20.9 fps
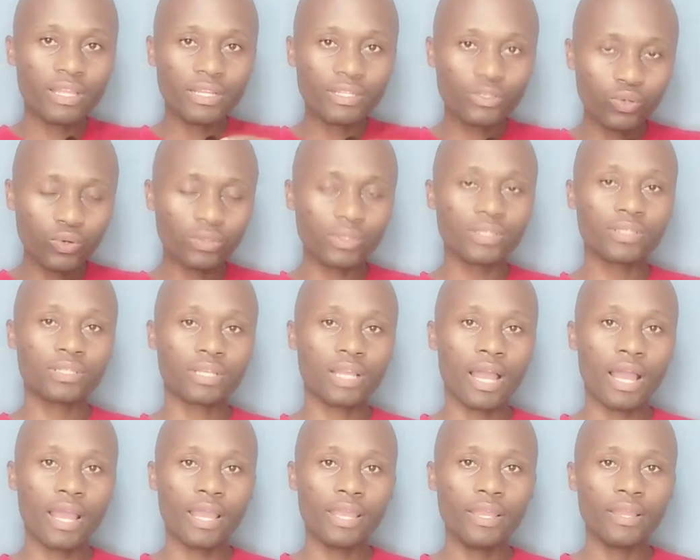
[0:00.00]
took this
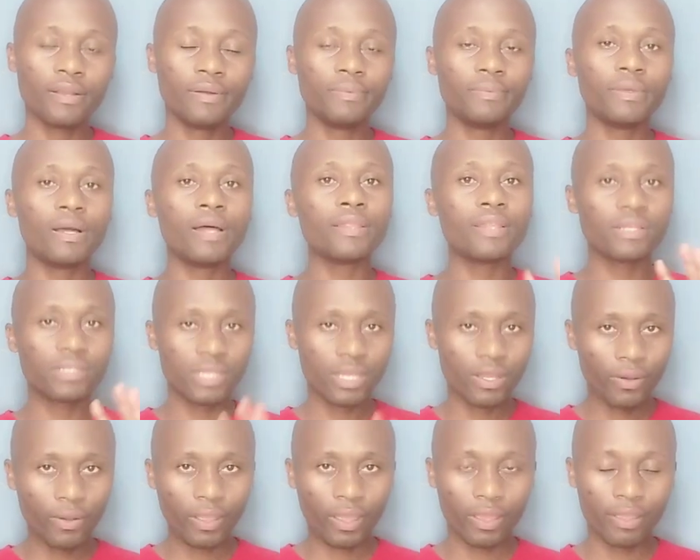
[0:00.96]
guy and they
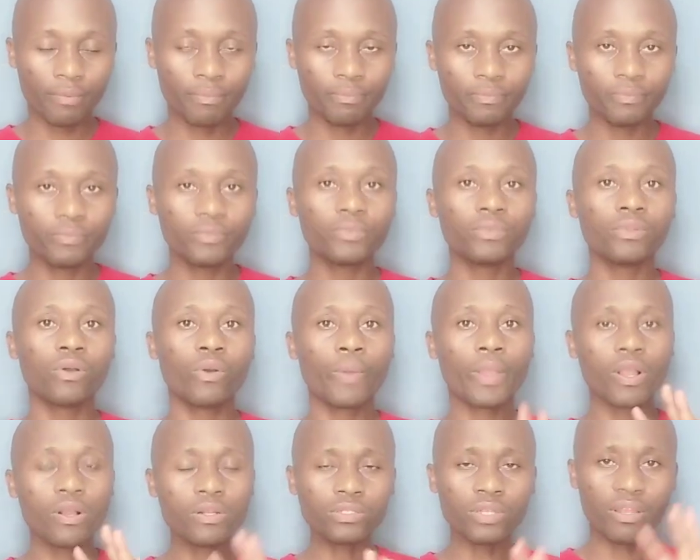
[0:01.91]
say, okay,
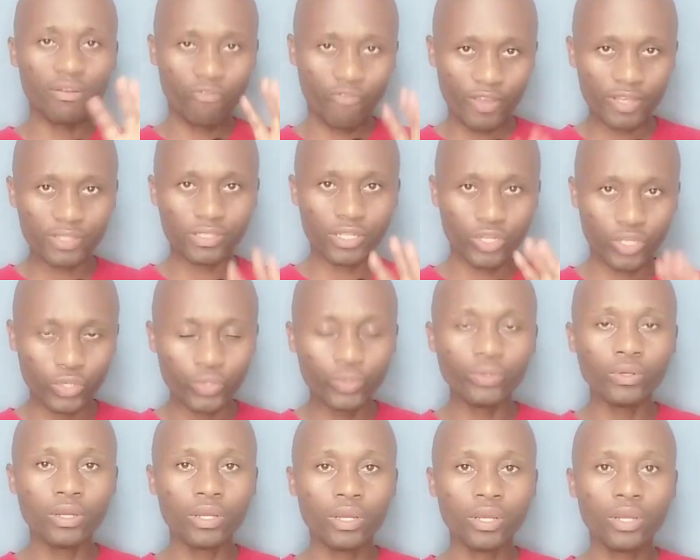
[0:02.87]
we're going to invest in
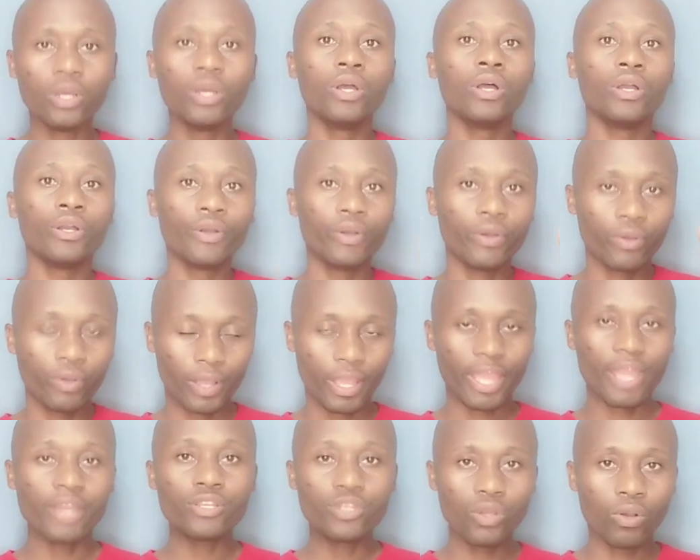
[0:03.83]
you.
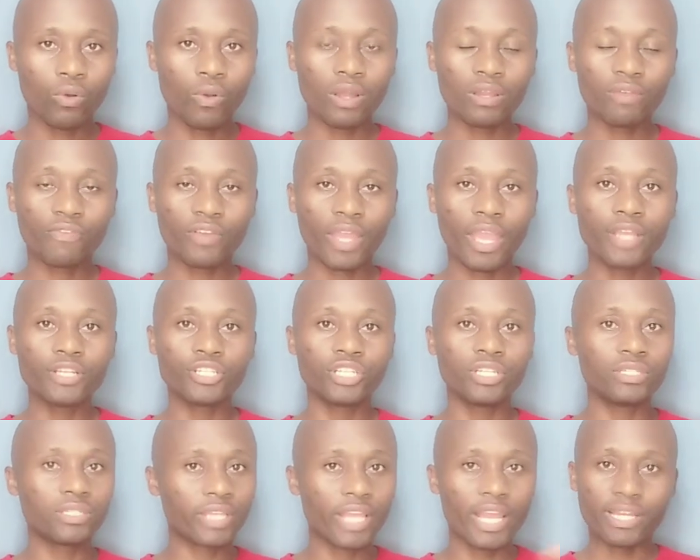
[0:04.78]
Get your
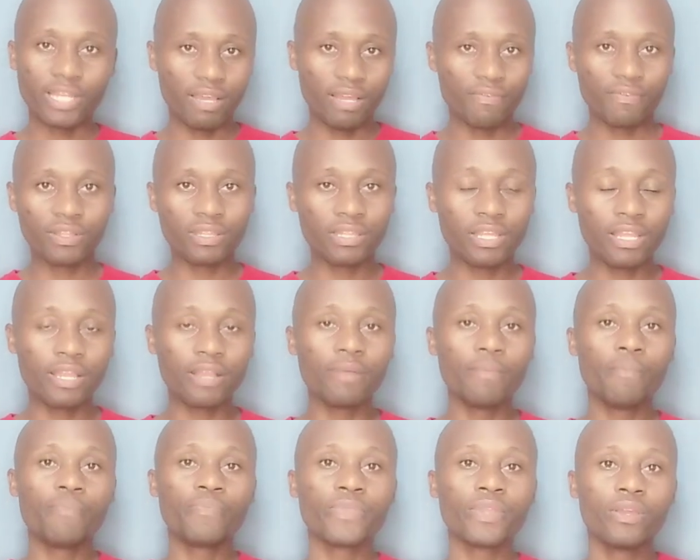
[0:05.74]
qualifications, get
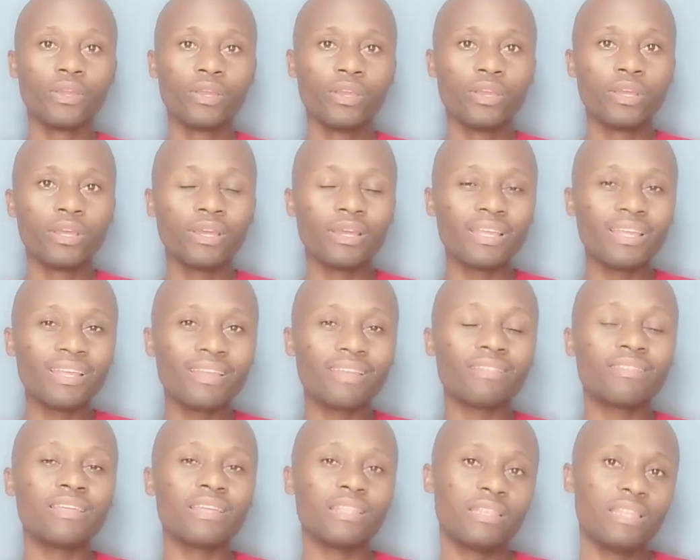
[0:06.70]
everything.
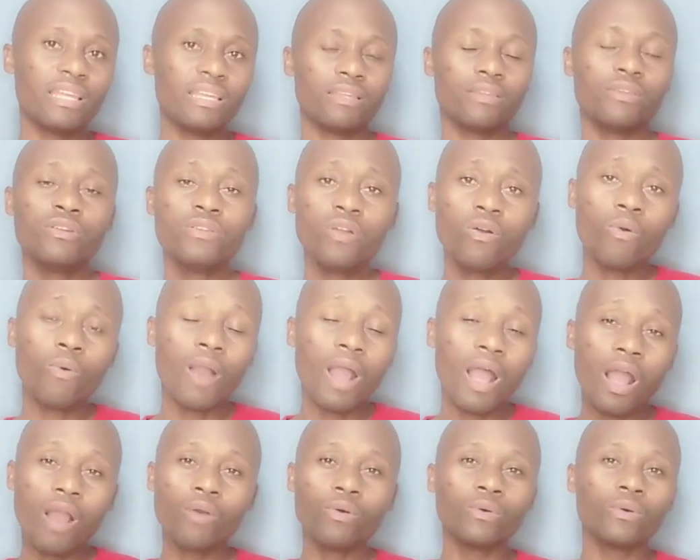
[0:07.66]
They, you know
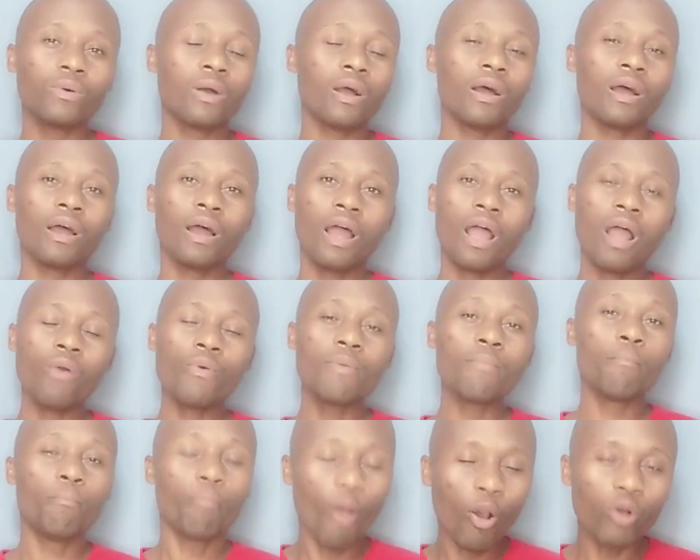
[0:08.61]
how
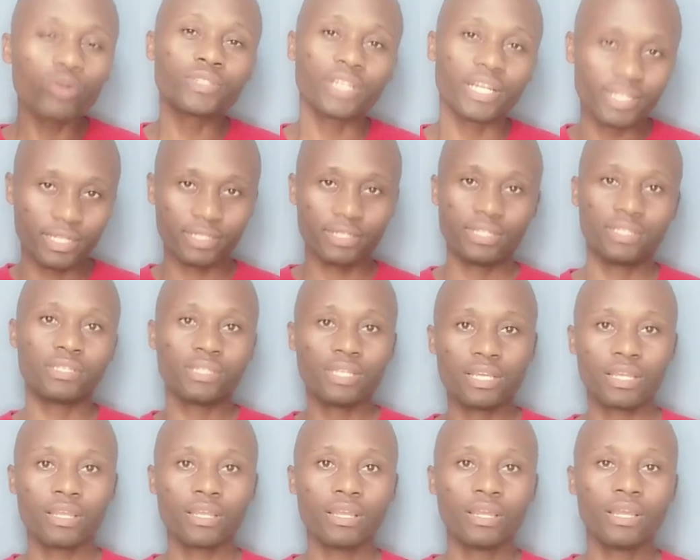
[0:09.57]
important is this
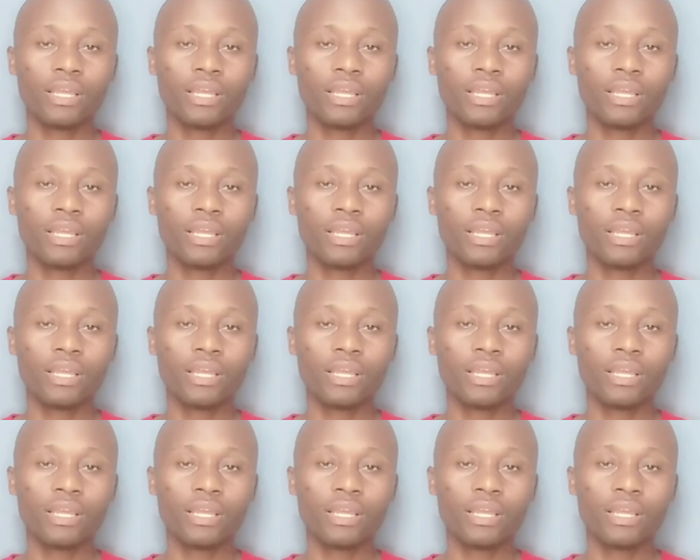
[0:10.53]
thing?